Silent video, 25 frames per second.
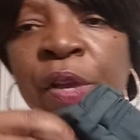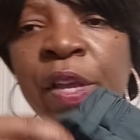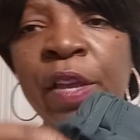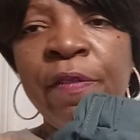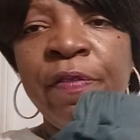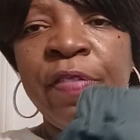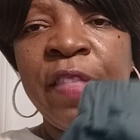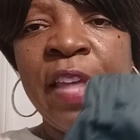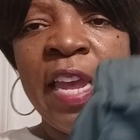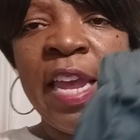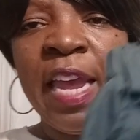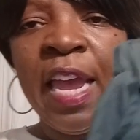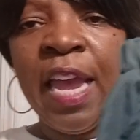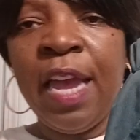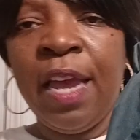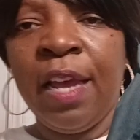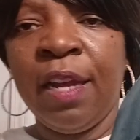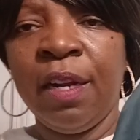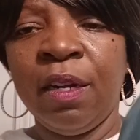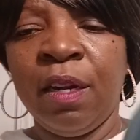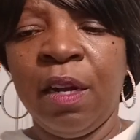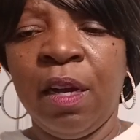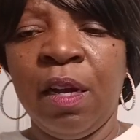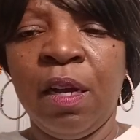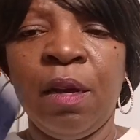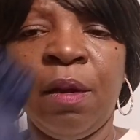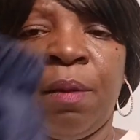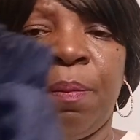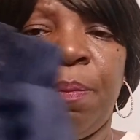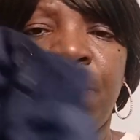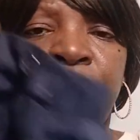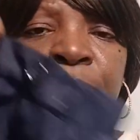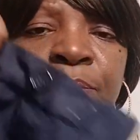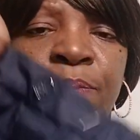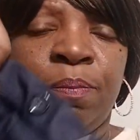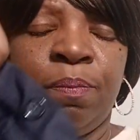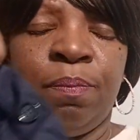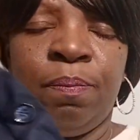if they had a,
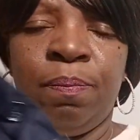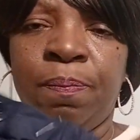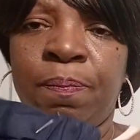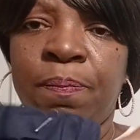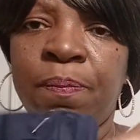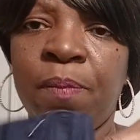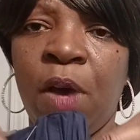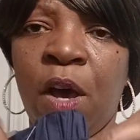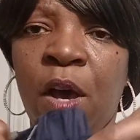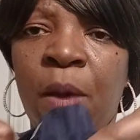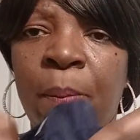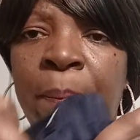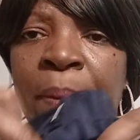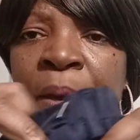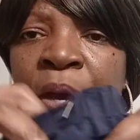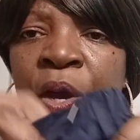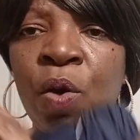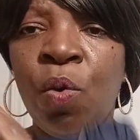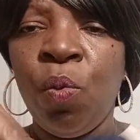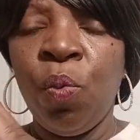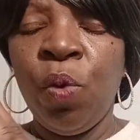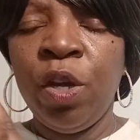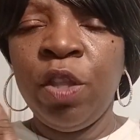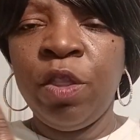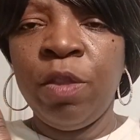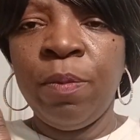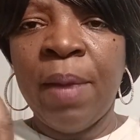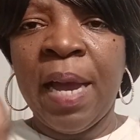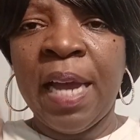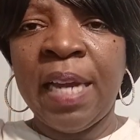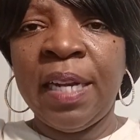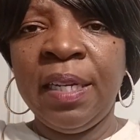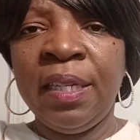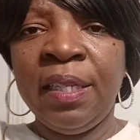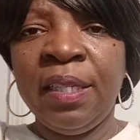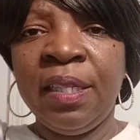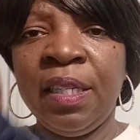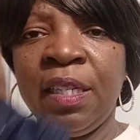a belt with them. I
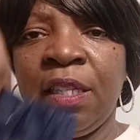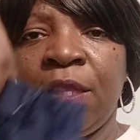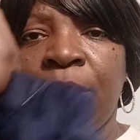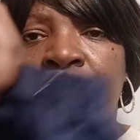didn't see